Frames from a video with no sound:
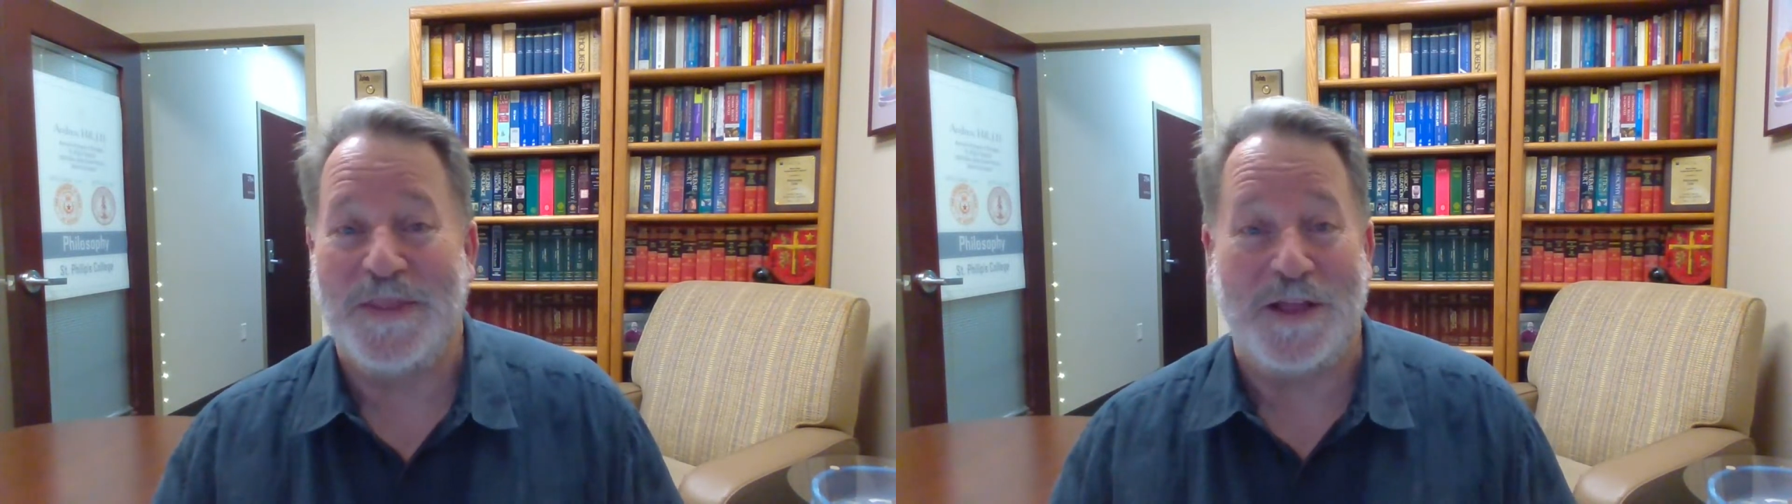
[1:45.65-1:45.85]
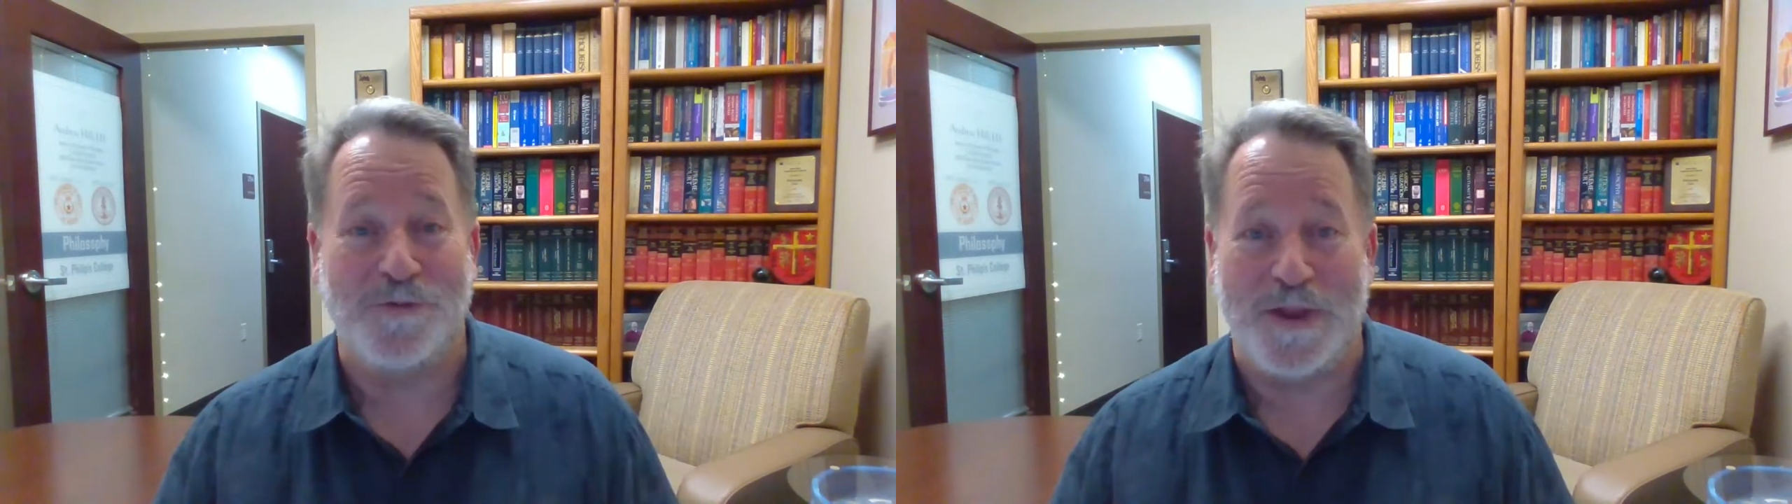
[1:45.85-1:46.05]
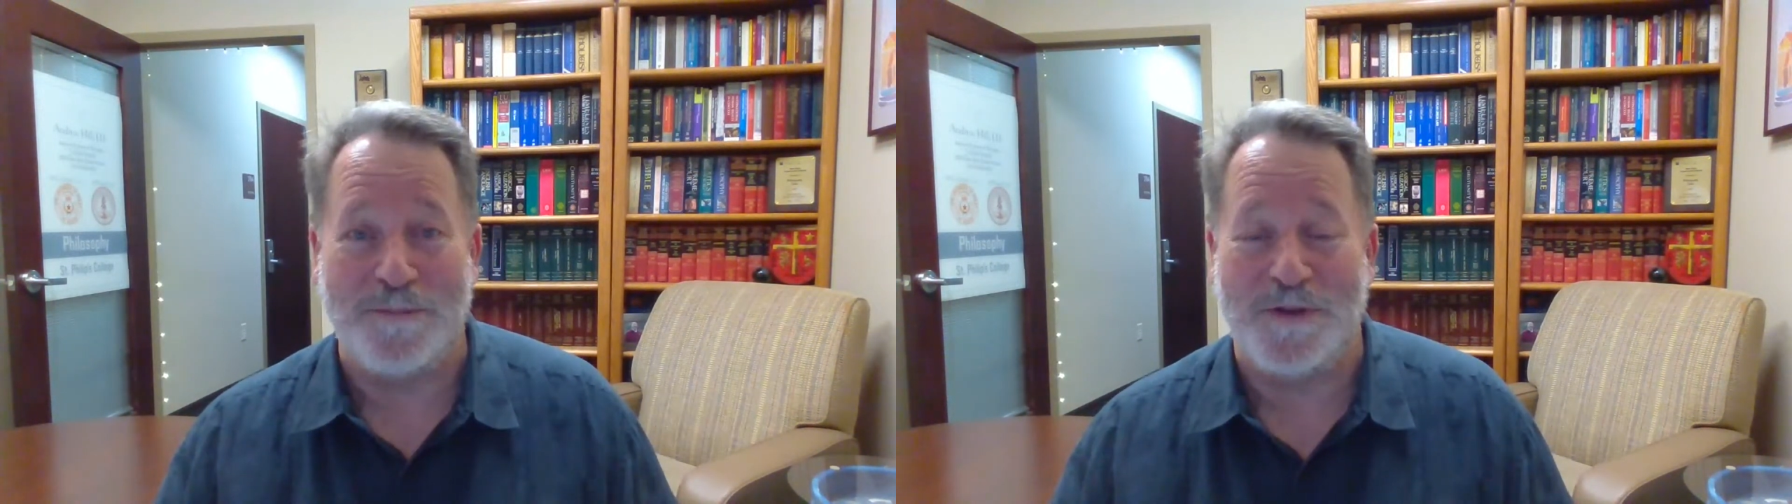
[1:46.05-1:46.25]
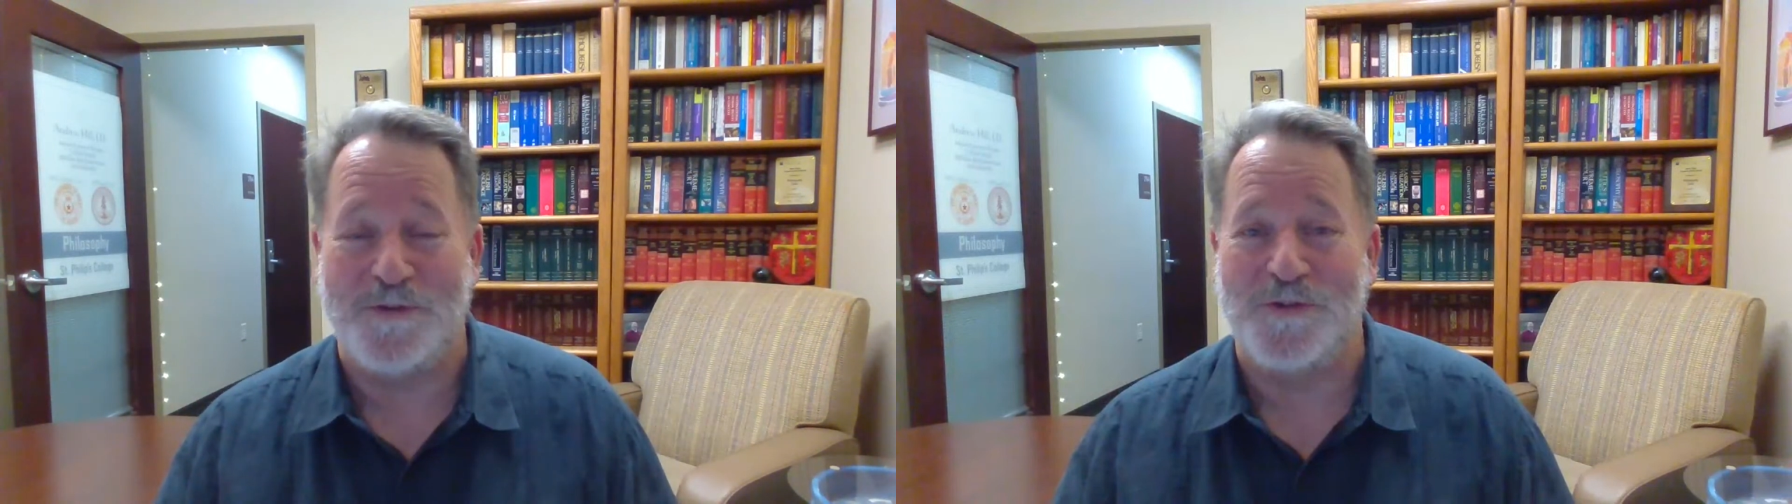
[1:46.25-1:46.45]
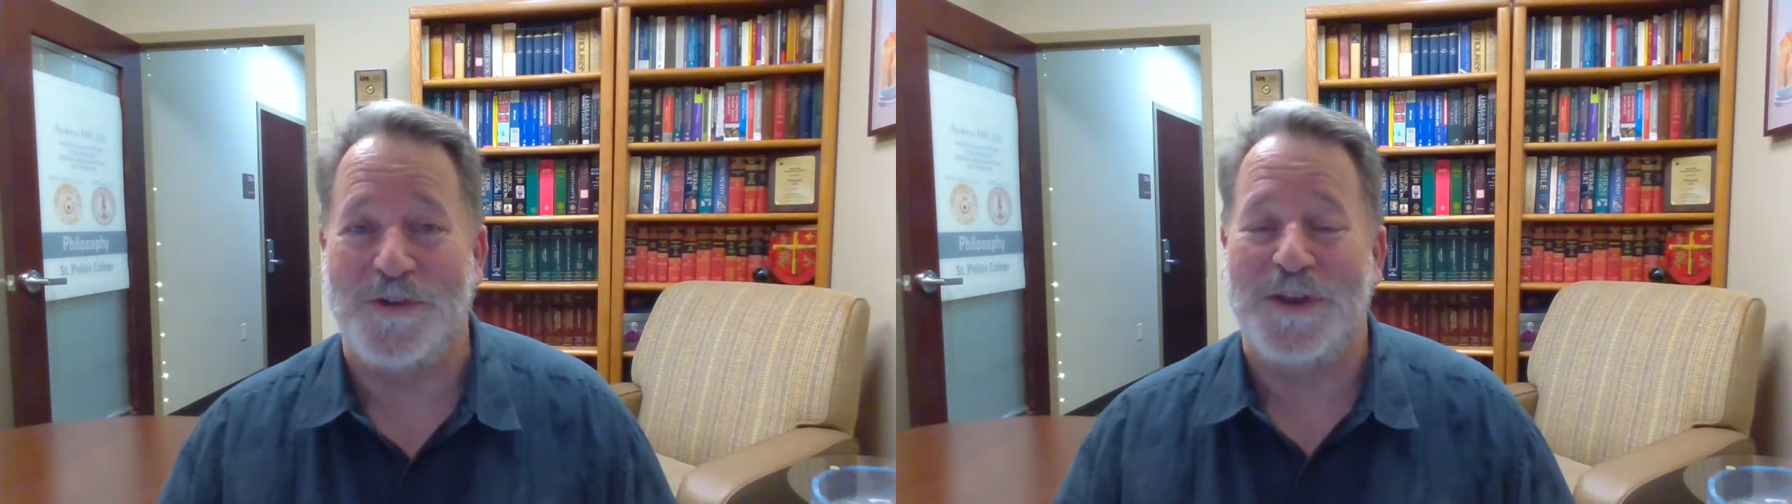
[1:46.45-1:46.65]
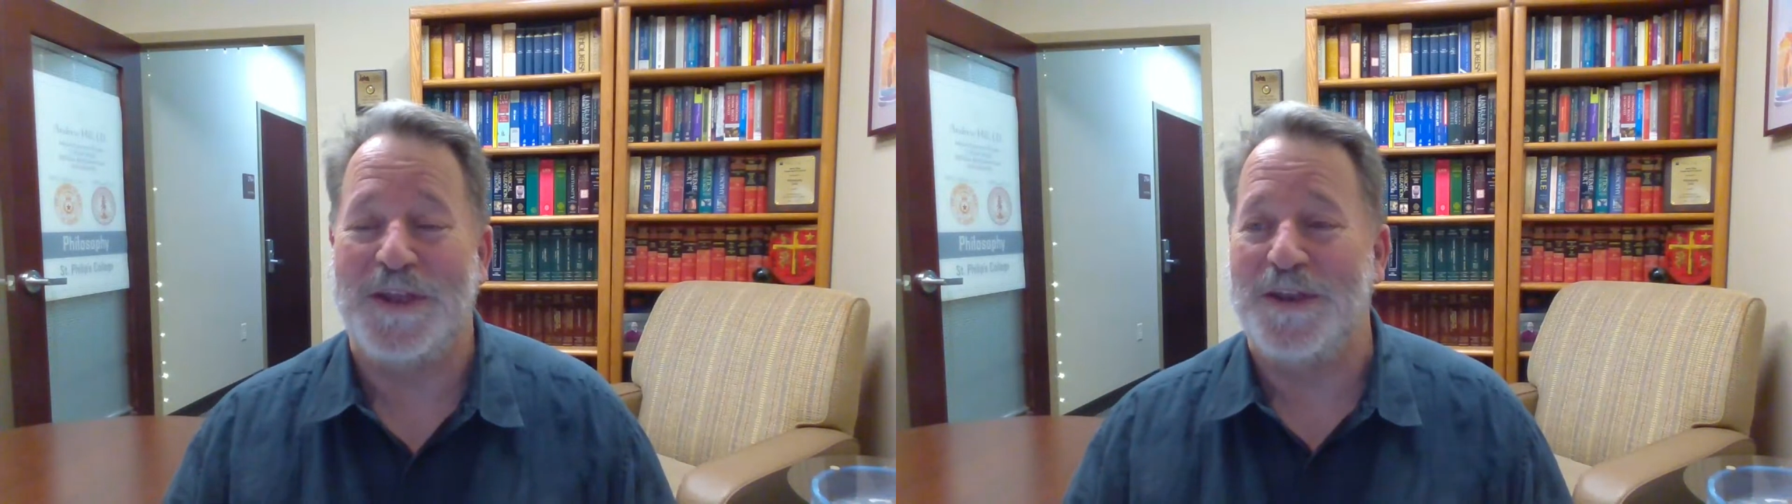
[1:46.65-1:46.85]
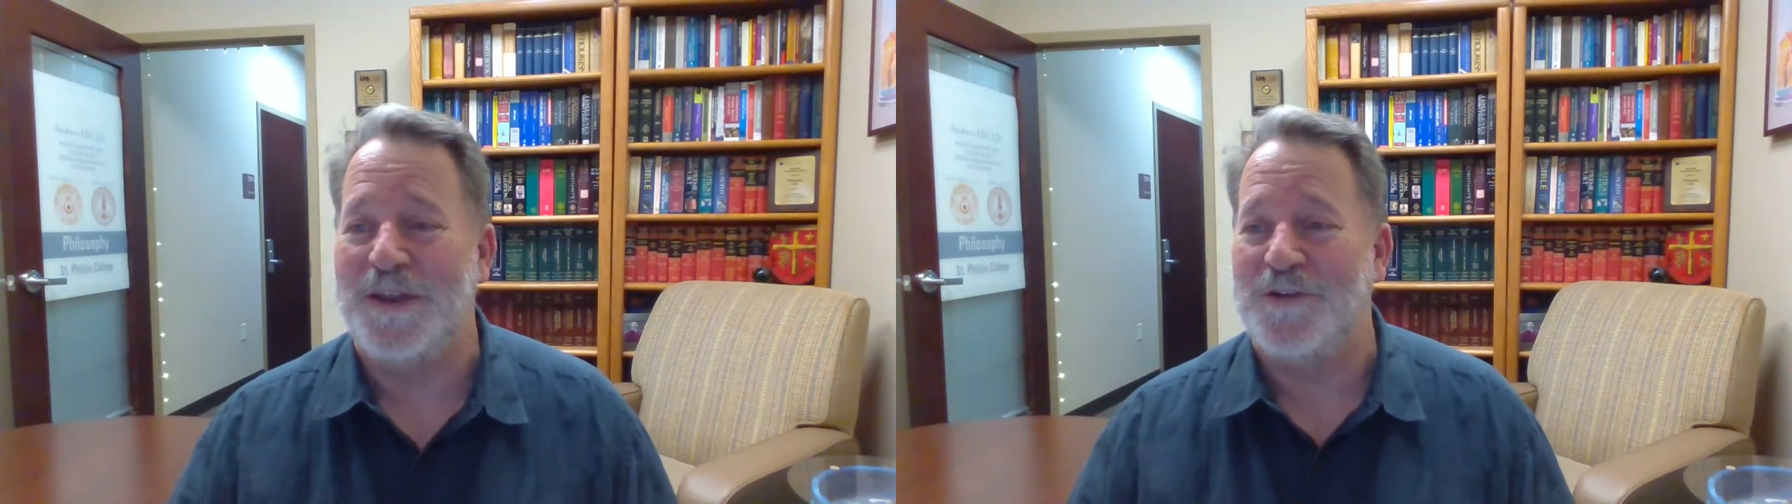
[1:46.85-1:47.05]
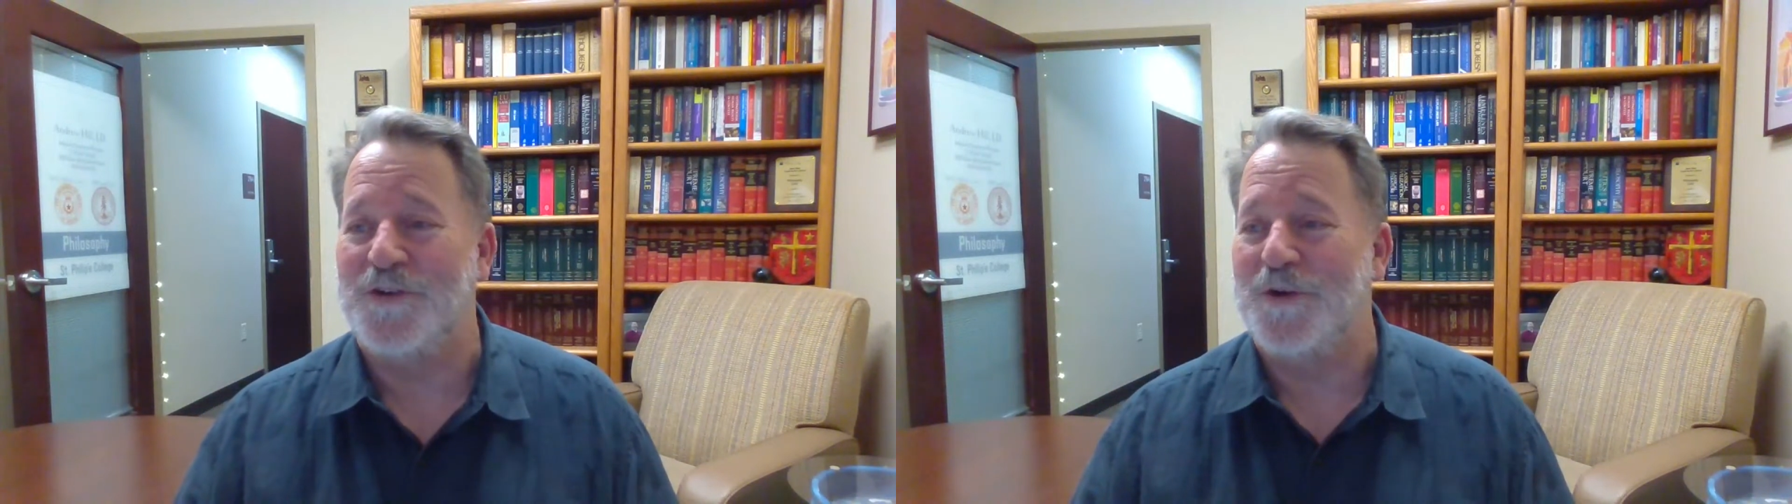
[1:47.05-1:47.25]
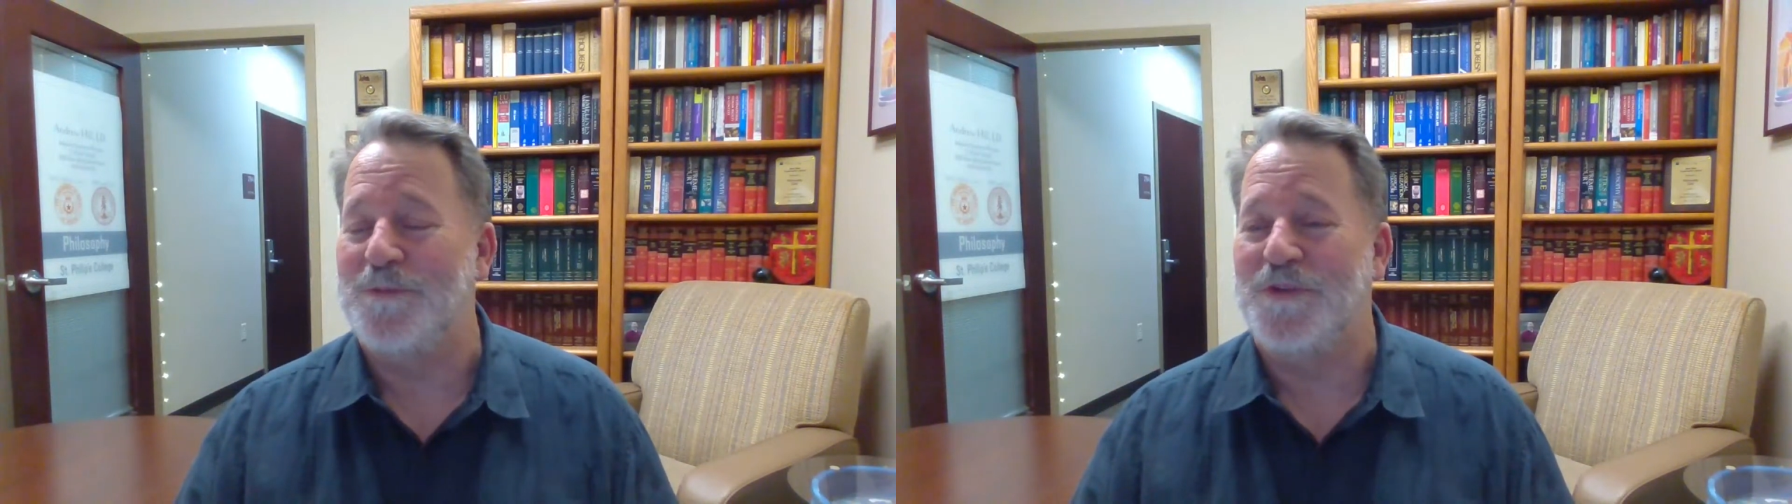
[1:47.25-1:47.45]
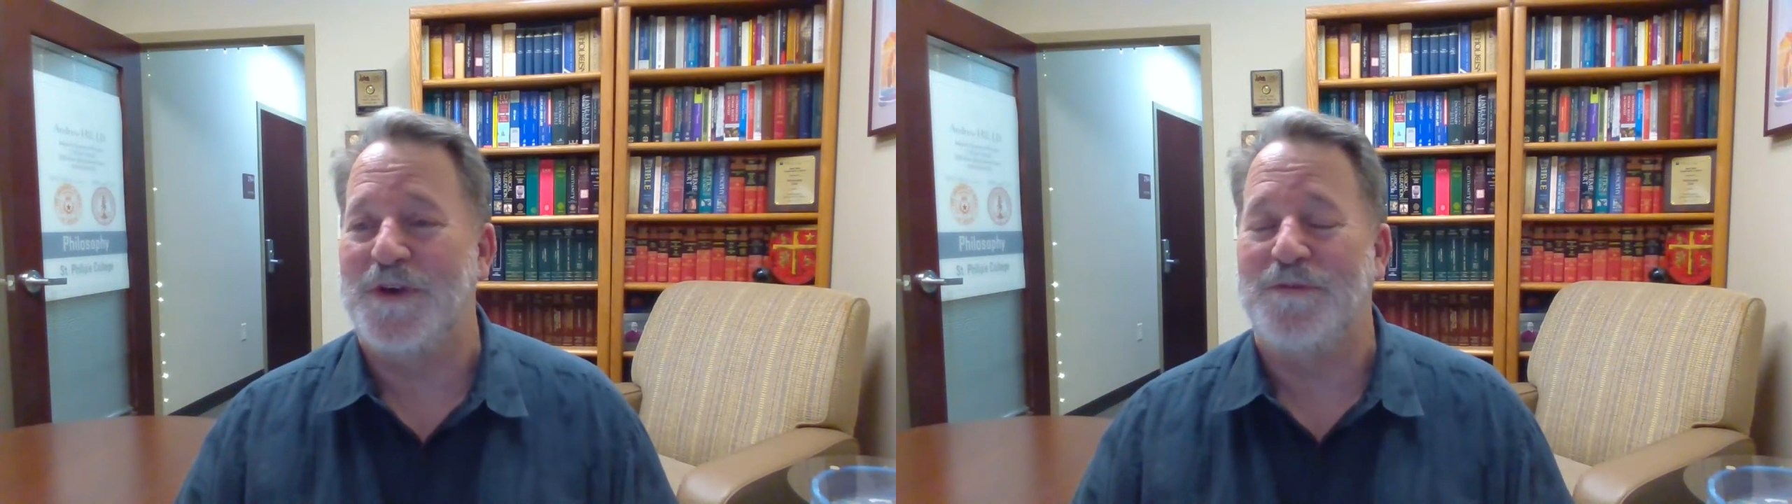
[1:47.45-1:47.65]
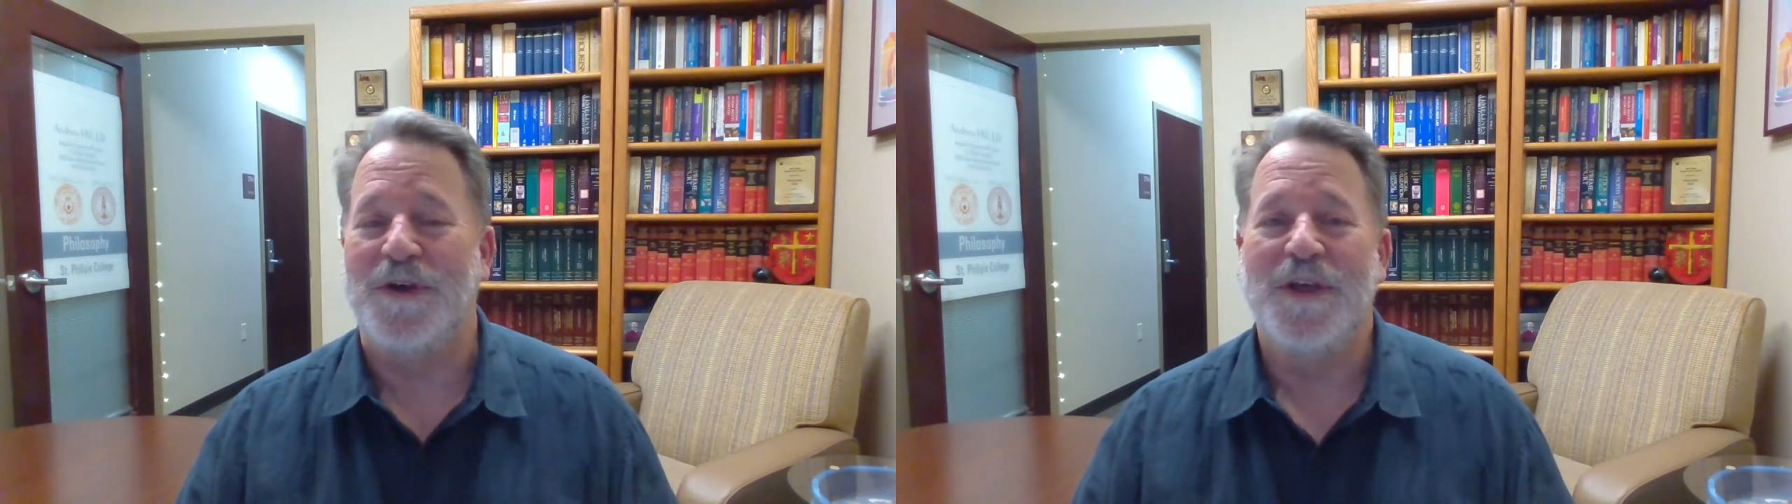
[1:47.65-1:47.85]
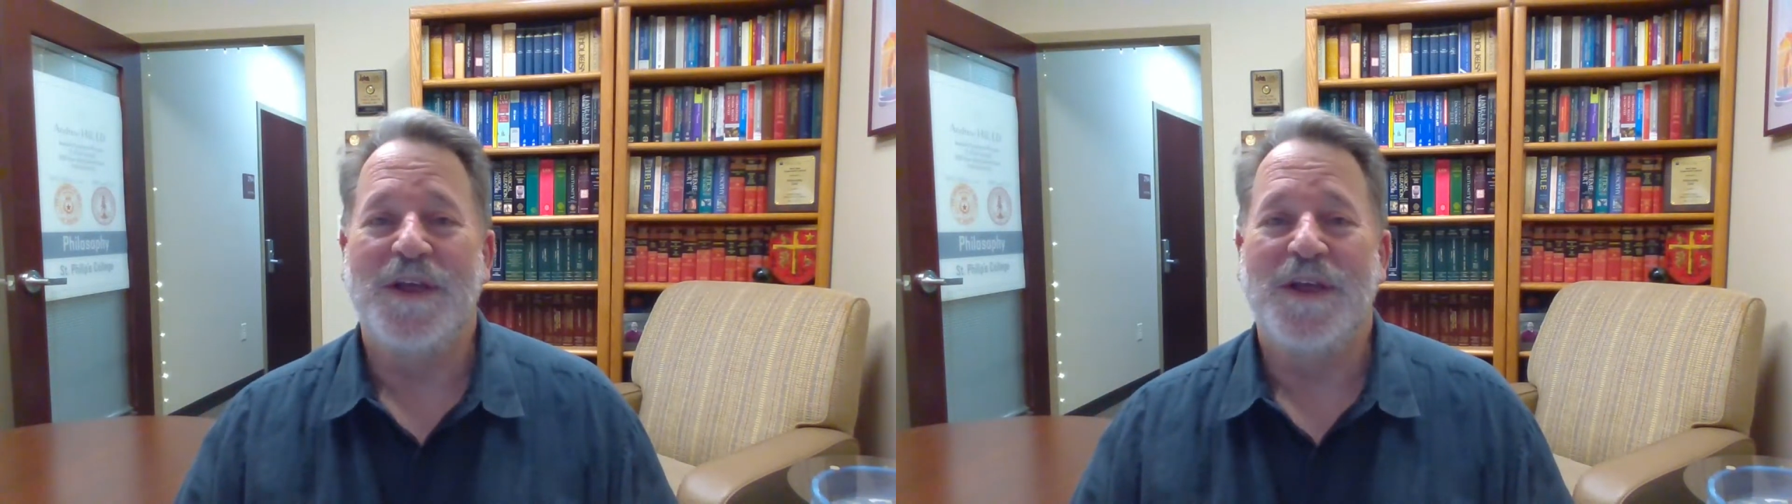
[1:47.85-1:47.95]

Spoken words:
That's what I'm interested in terms of